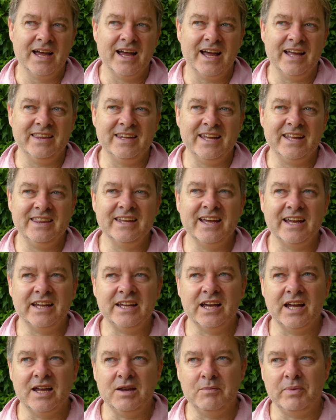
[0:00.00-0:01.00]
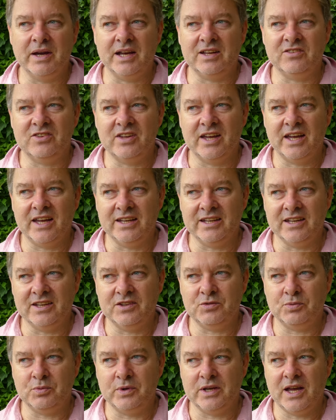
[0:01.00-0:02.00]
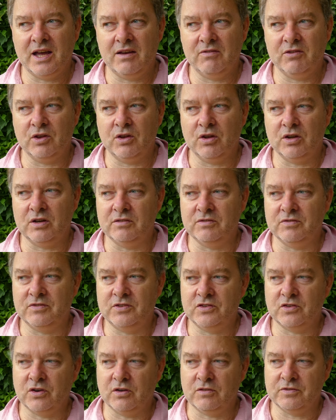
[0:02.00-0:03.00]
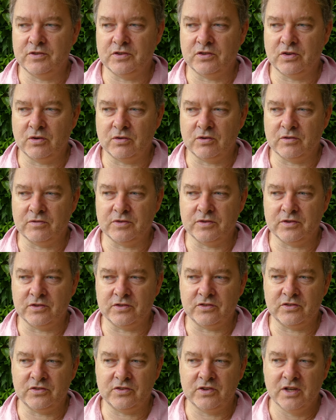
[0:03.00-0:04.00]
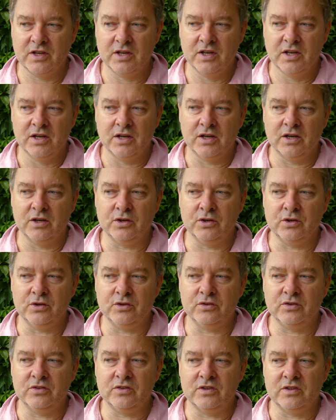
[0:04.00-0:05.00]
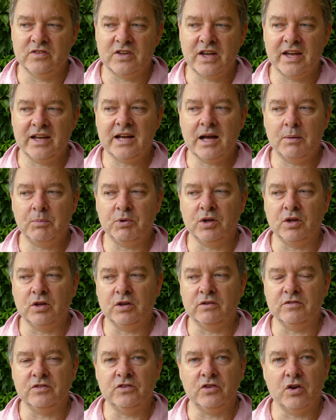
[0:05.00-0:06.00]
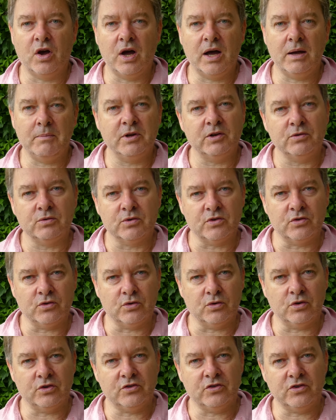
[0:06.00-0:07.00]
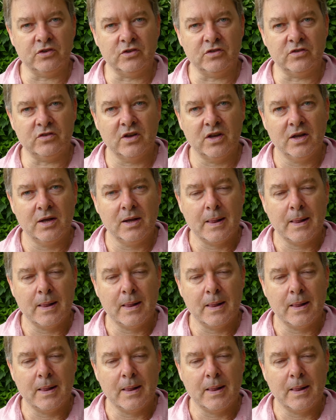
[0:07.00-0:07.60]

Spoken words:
And then they came back saying, yes, we have a lot of stock photographers who take up a lot of time and resources